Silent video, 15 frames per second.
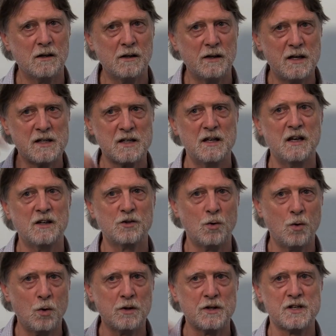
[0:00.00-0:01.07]
listening to
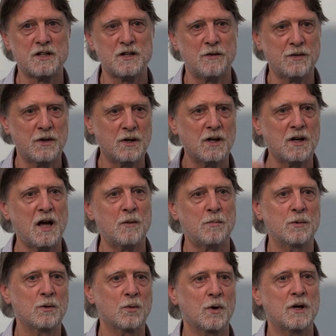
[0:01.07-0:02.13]
all the stuff that had
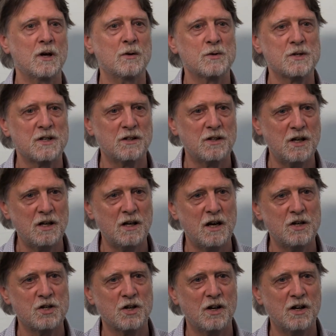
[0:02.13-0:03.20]
happened when I was a
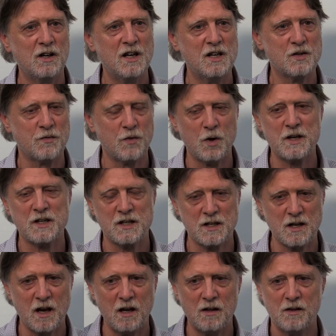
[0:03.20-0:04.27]
teenager, and his voice
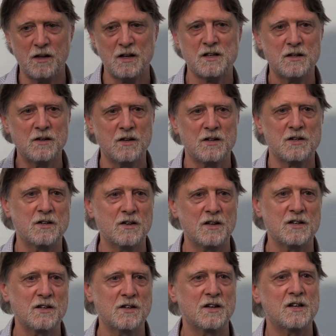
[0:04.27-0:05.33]
saying this and this and
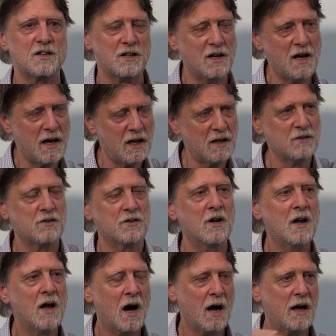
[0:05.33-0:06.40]
this and this. And I
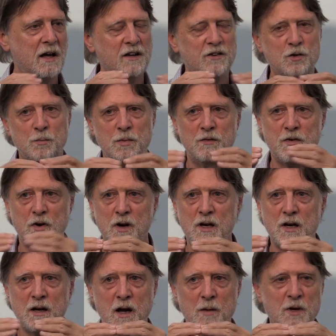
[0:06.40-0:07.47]
had to be very
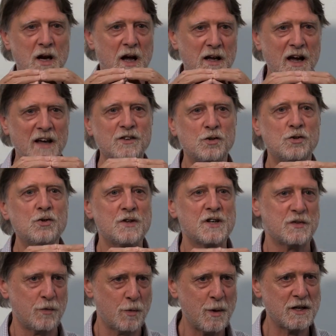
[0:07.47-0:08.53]
clear. I mean, I had to do
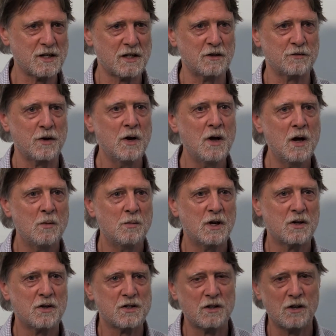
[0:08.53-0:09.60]
this for myself,
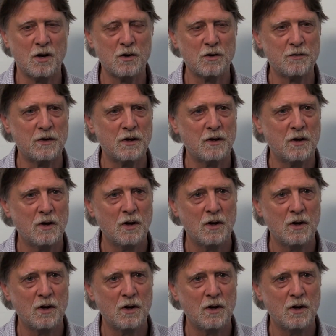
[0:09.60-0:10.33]
because a lot of it